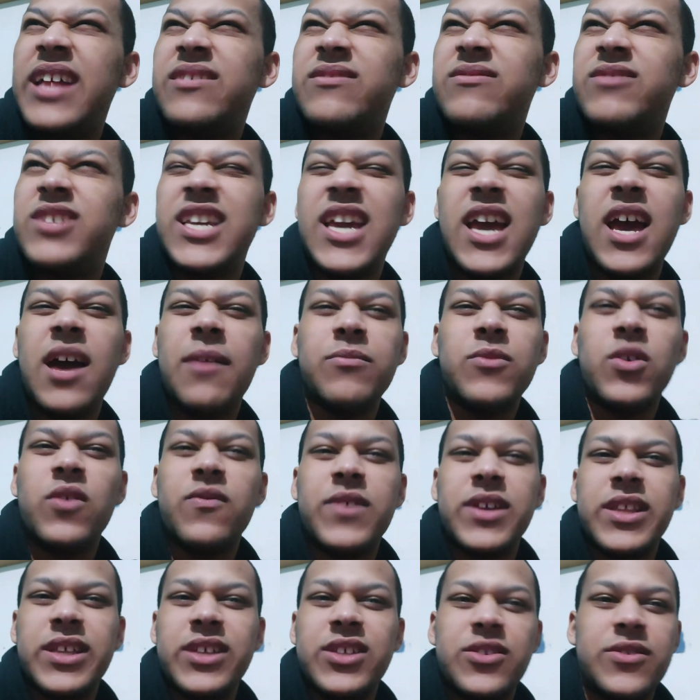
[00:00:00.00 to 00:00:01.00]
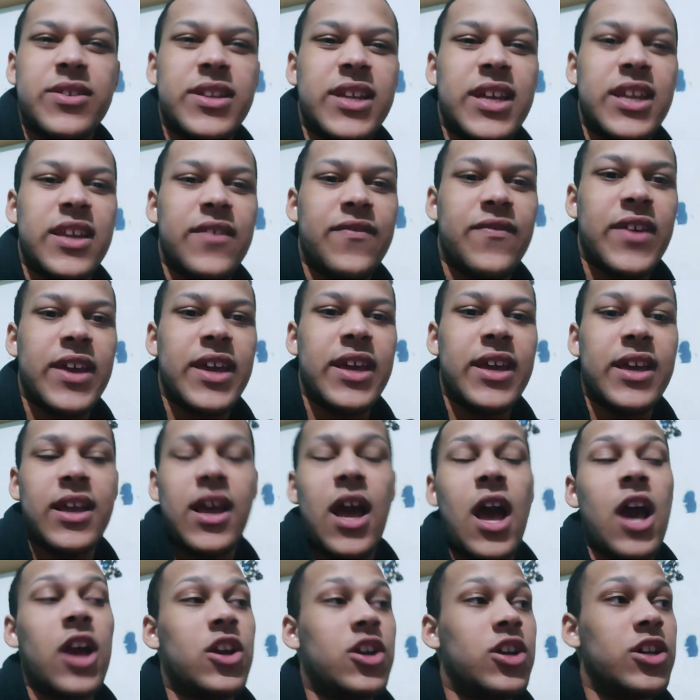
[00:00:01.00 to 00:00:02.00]
yeah, I'm not really doing anything.
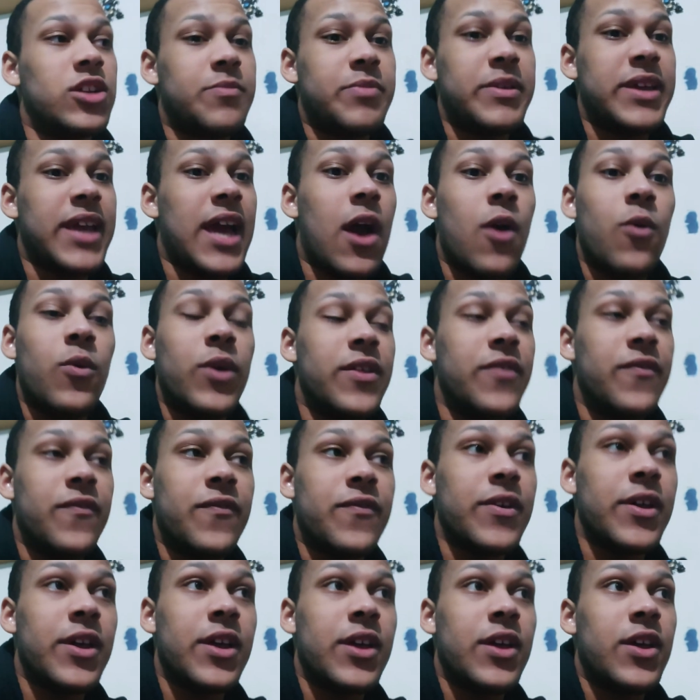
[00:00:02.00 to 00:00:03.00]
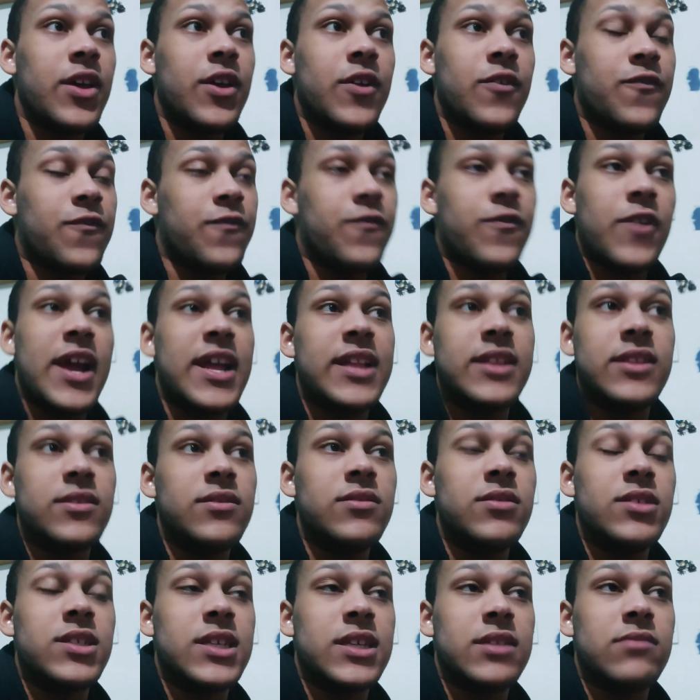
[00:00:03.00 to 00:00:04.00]
I could be out with
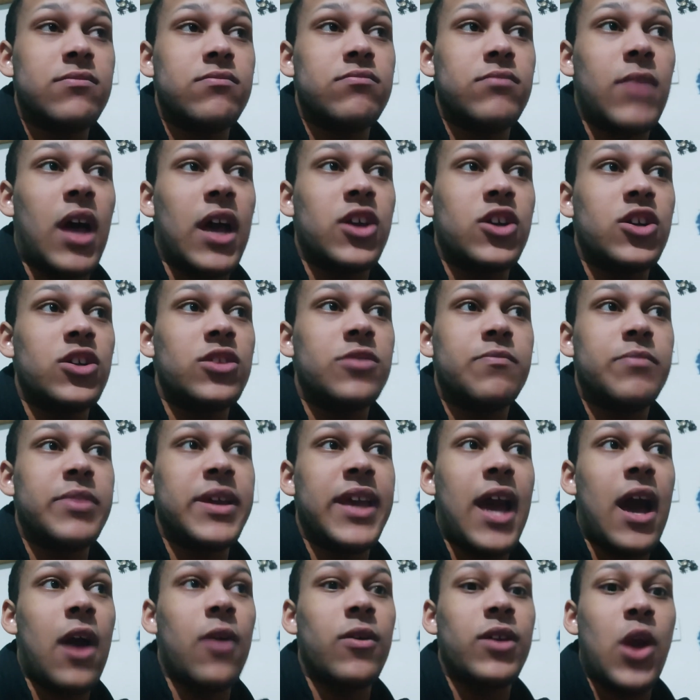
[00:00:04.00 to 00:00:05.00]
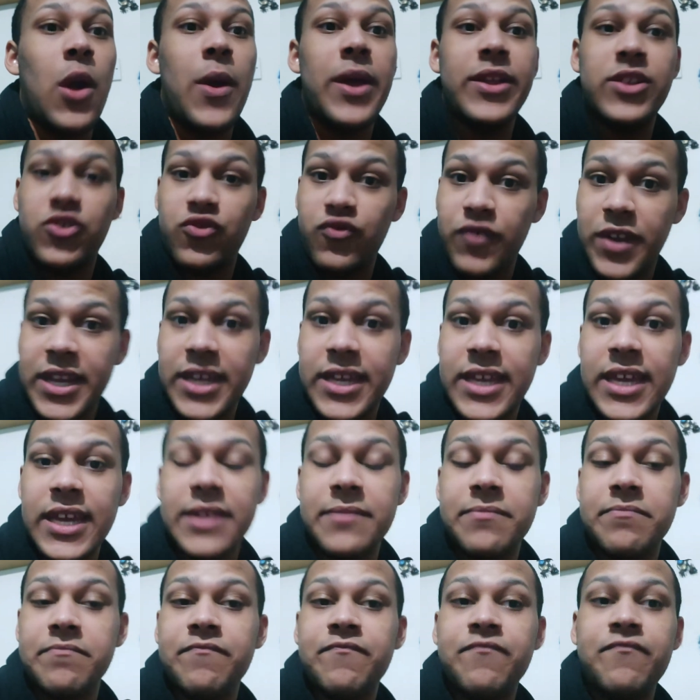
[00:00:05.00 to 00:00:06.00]
friends, and I could be out going
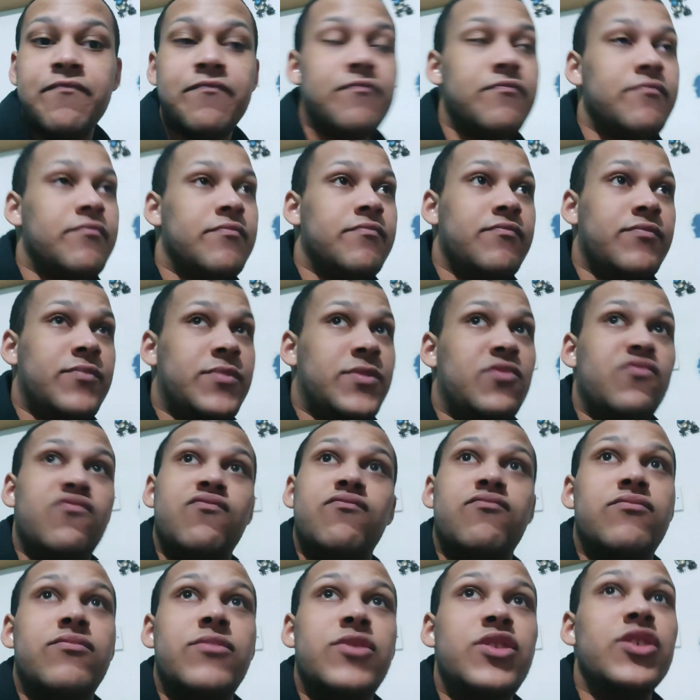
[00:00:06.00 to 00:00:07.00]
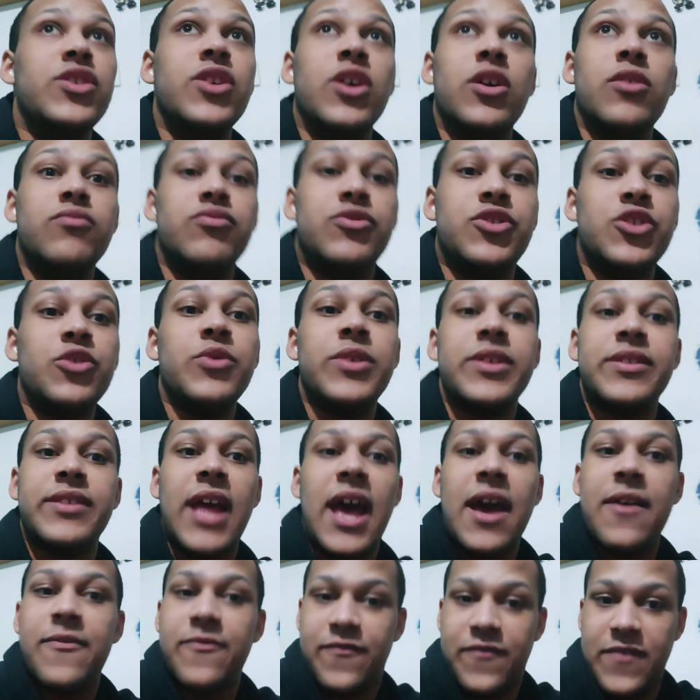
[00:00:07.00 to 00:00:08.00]
drinking. Doing
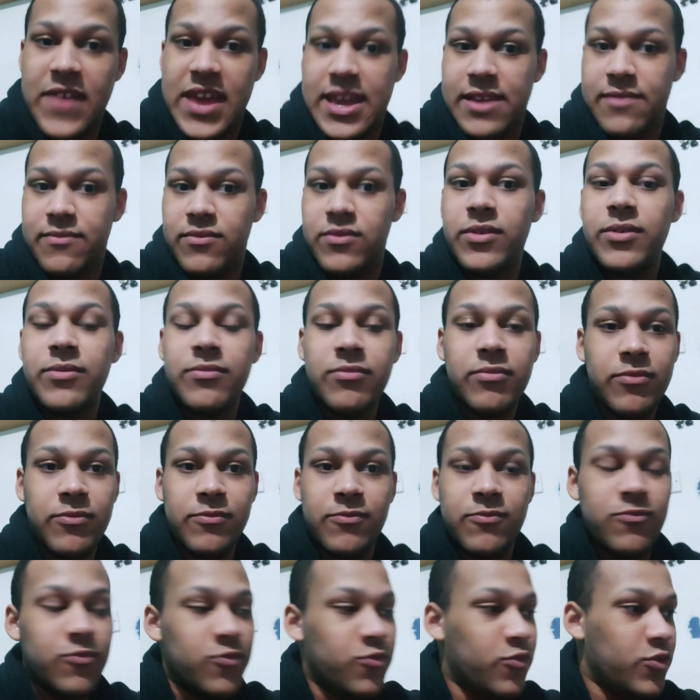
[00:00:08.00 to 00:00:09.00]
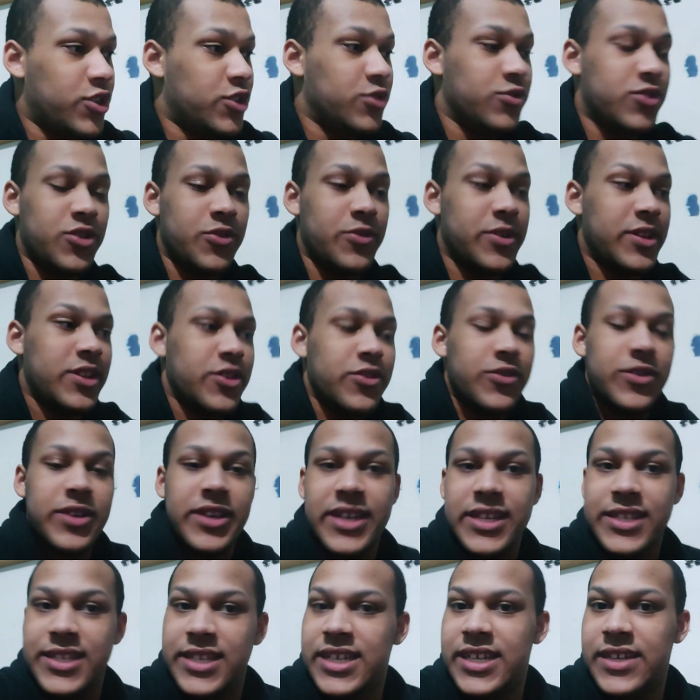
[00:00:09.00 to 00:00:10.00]
that thing you do in New
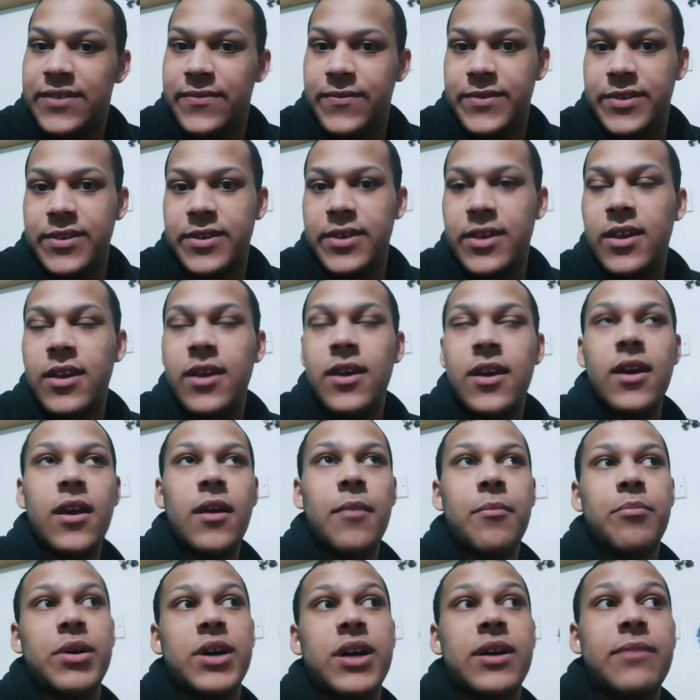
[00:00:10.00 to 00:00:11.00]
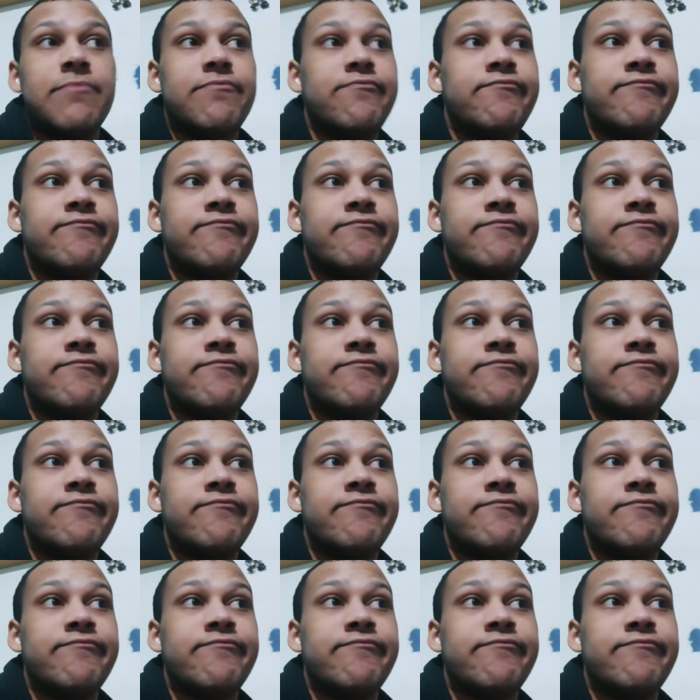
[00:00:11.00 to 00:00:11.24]
Year's Eves, but